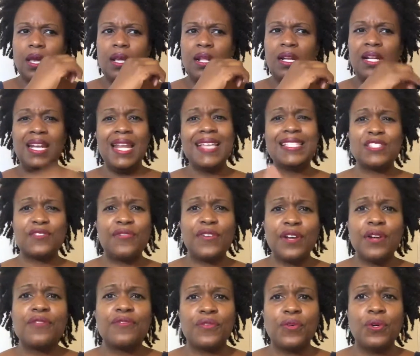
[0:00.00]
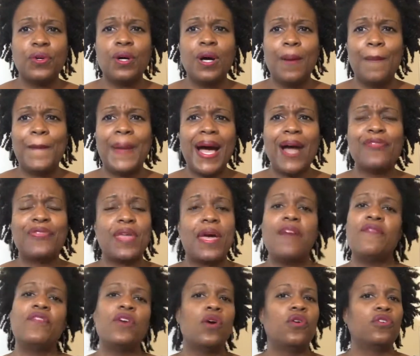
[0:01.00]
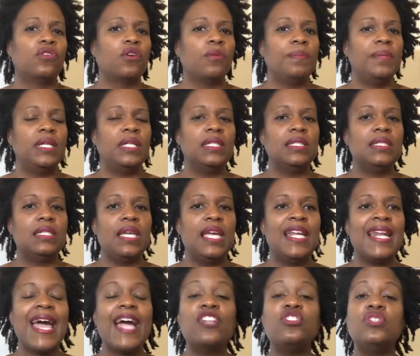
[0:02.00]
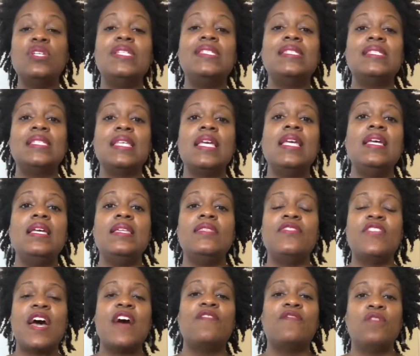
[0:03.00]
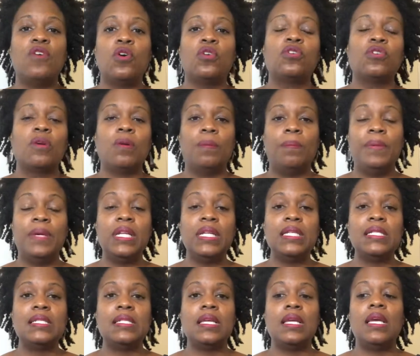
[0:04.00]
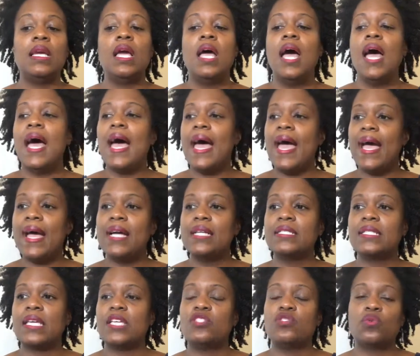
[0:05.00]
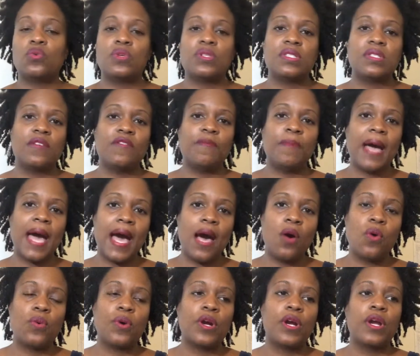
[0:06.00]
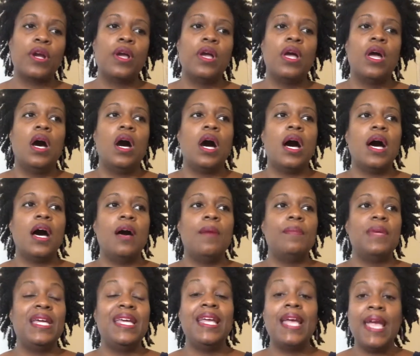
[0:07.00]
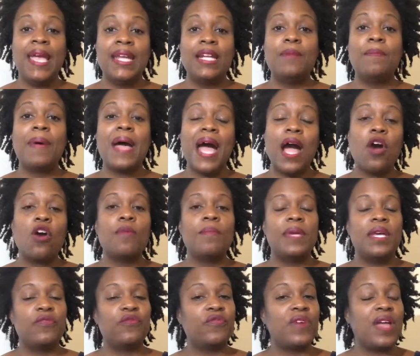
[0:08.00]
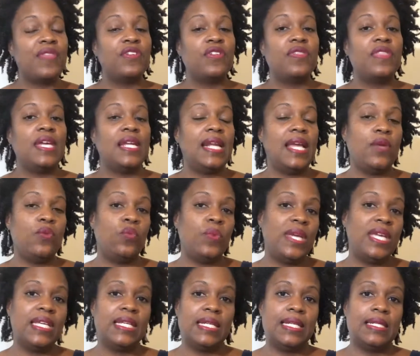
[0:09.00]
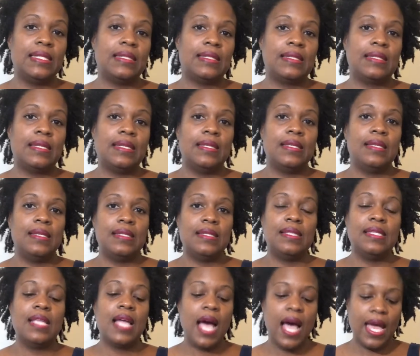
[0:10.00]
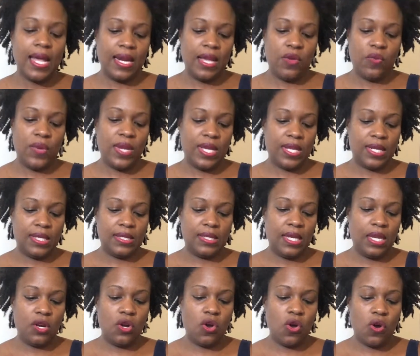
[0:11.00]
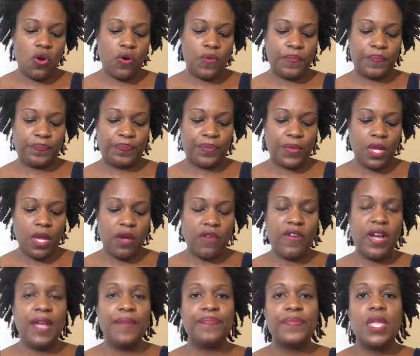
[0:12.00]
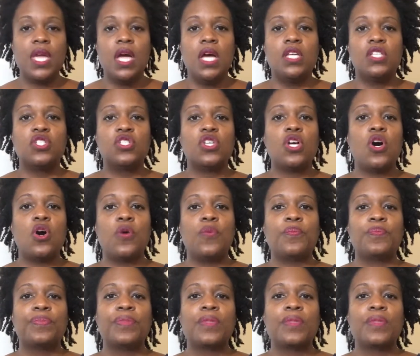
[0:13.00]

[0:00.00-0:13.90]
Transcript: less fearful about that vulnerability, and actually see that vulnerability as a source of power and empowerment rather than a weakness? It's not a weakness at all. All right. So